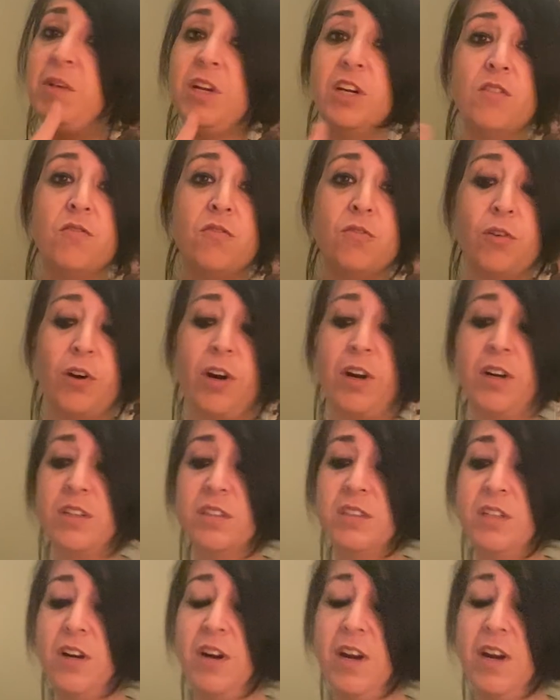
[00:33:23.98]
here for,
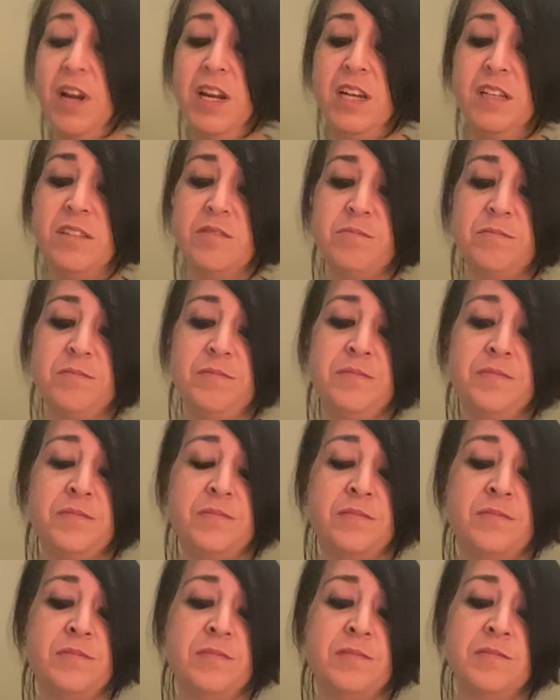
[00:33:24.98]
all right?
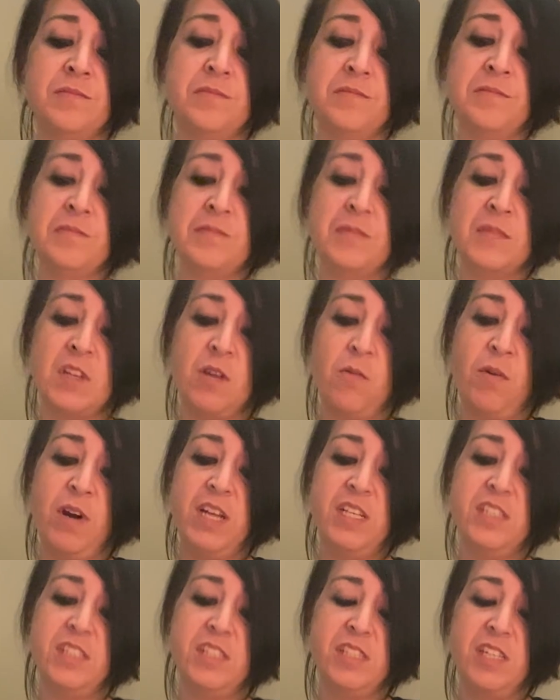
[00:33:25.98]

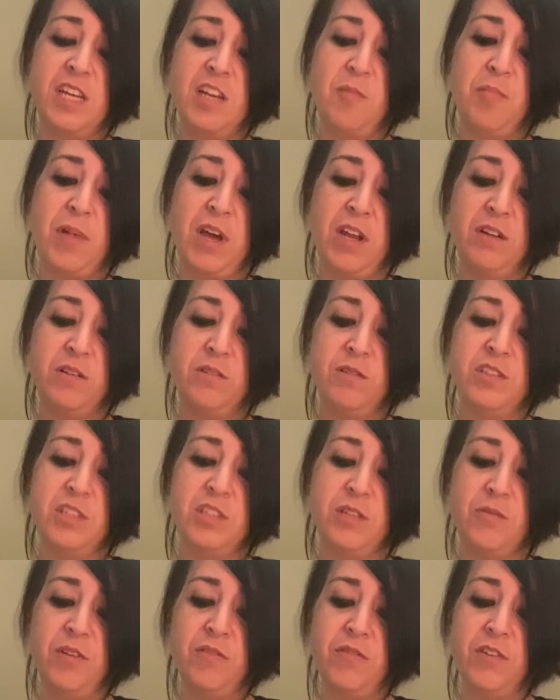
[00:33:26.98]
Why is this 10 of Pentacles
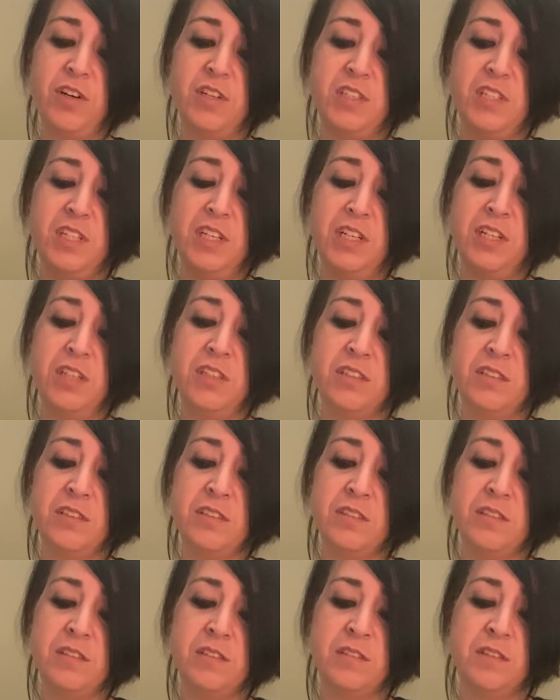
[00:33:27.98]
in reverse here?
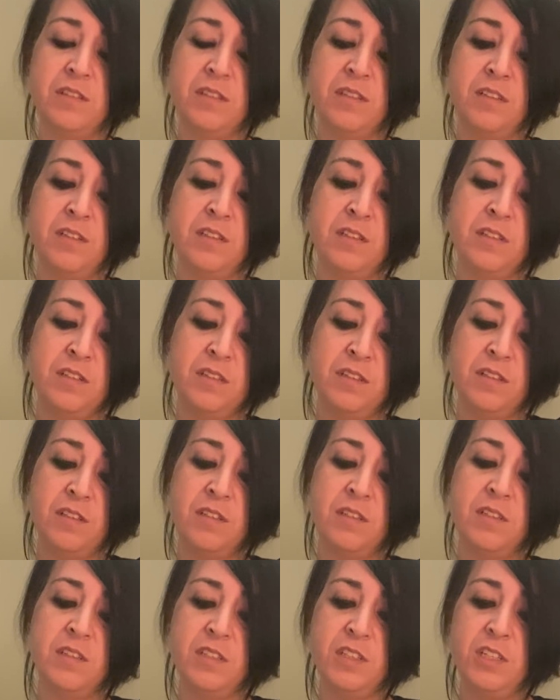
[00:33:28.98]

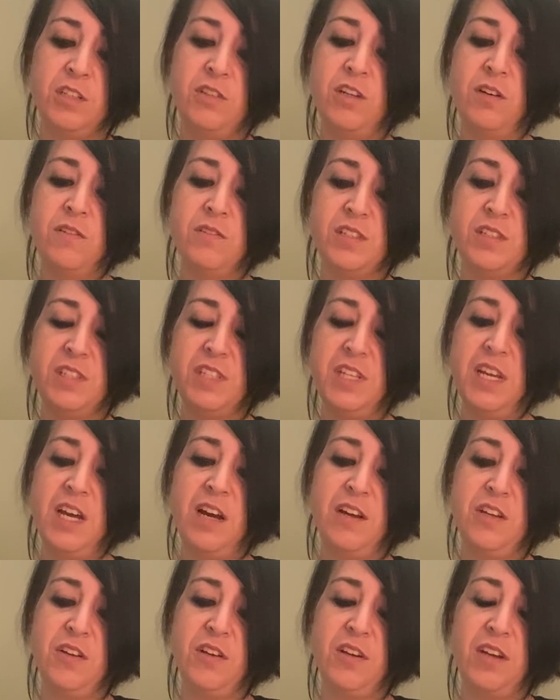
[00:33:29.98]
You don't see how
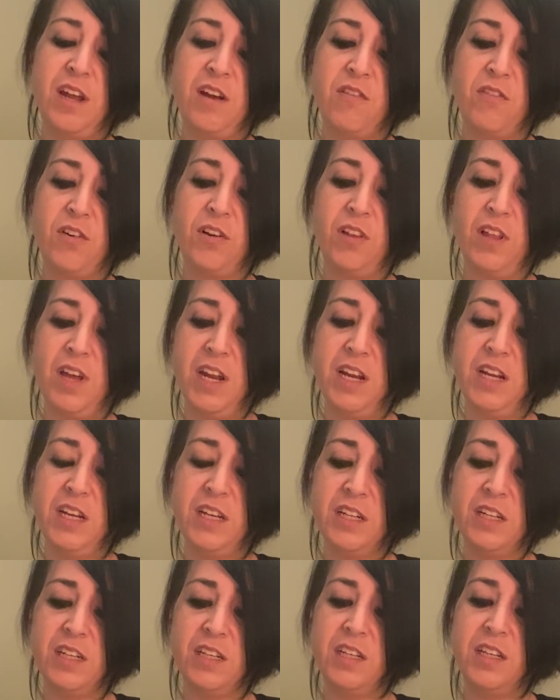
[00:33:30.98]
you can ever
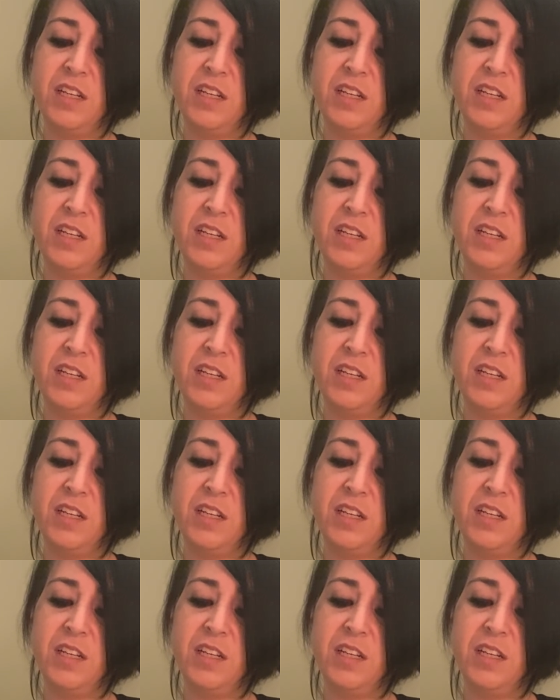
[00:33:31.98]
like